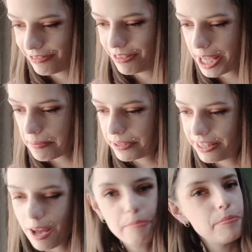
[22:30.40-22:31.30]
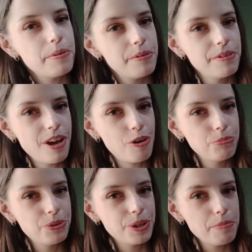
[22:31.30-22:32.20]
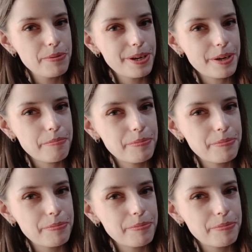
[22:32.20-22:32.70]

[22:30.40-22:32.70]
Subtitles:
We kept it up, we hope to keep it up,